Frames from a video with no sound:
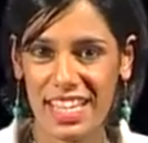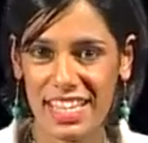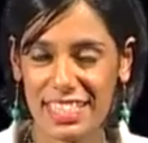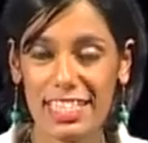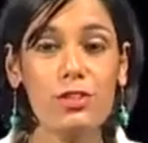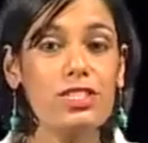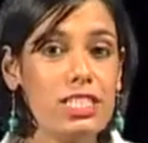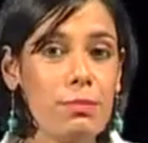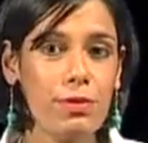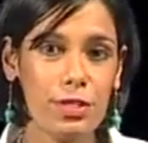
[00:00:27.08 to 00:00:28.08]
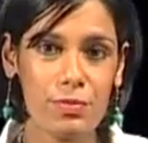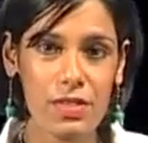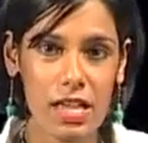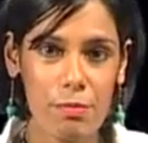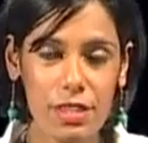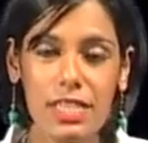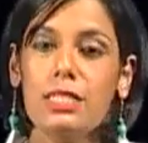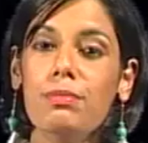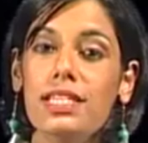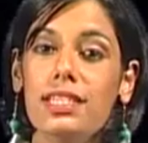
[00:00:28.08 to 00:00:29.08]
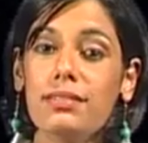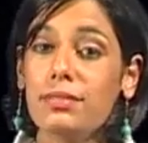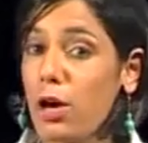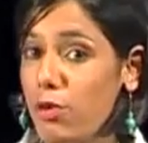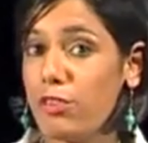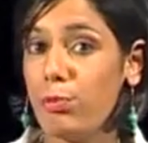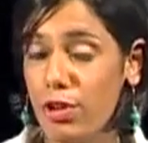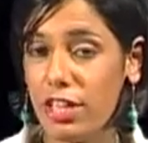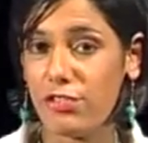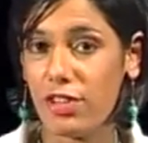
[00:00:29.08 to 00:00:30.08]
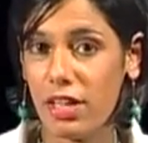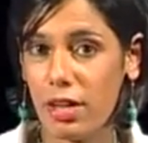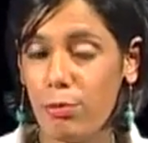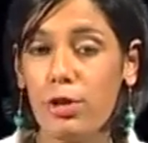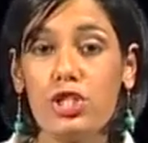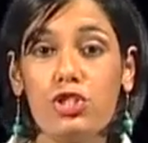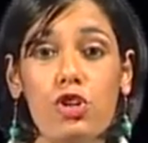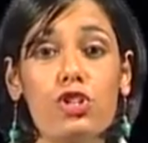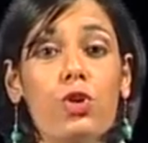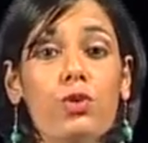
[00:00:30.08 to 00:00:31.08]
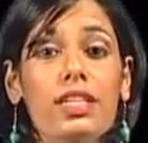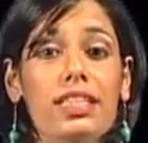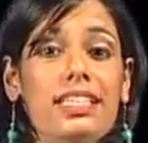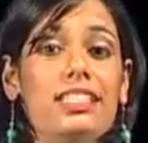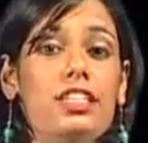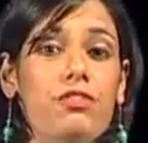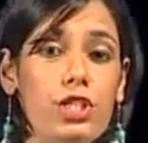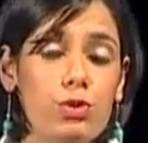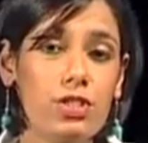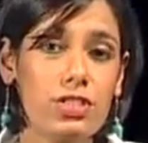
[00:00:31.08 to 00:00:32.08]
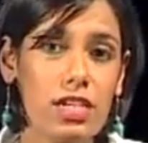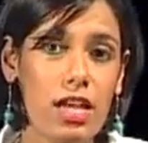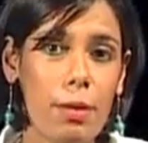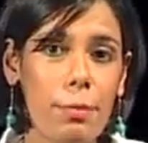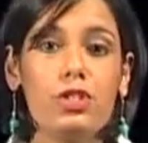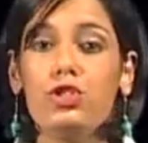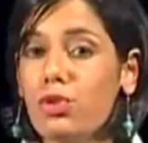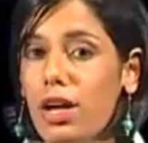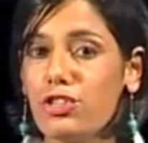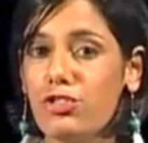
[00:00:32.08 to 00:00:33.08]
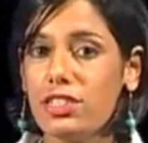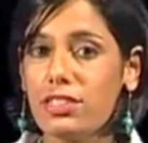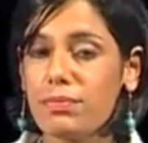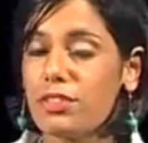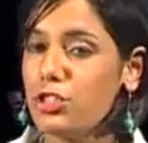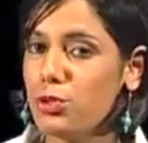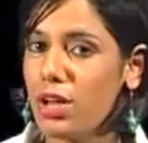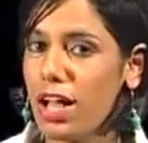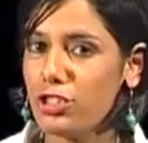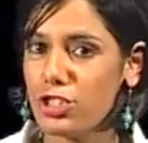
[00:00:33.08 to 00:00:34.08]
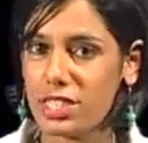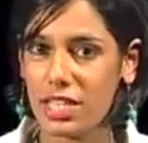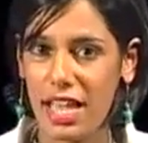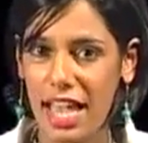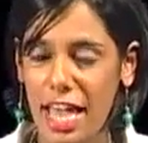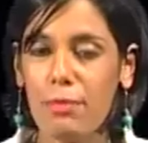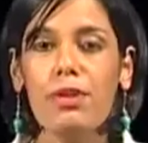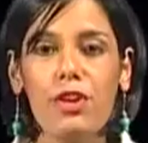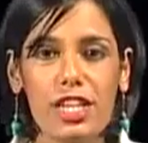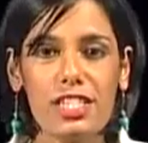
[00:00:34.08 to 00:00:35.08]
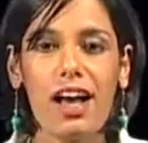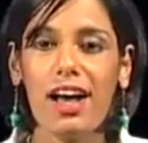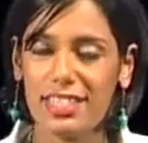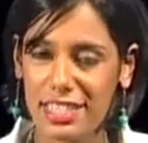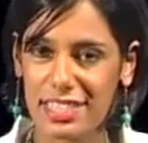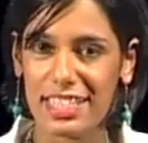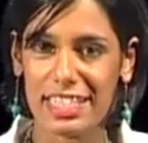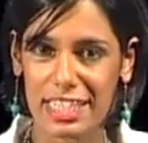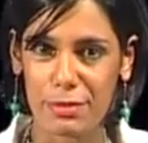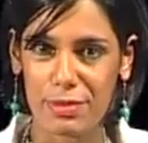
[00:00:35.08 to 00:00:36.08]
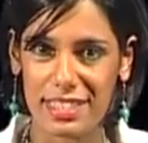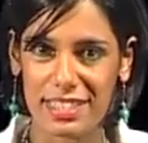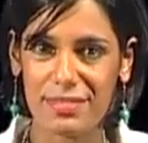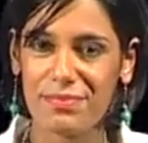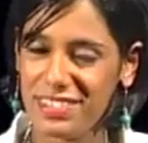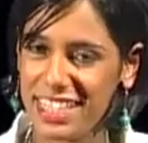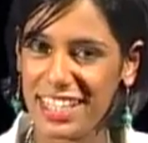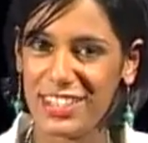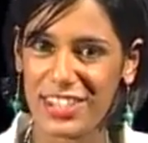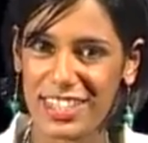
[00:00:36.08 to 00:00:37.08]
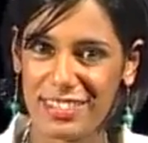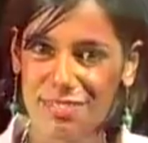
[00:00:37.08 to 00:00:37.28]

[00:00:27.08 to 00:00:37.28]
It sounds simple, but this meeting, however brief, bridged not only these individuals, but two countries, two cultures, and myriad artistic disciplines. Take a look.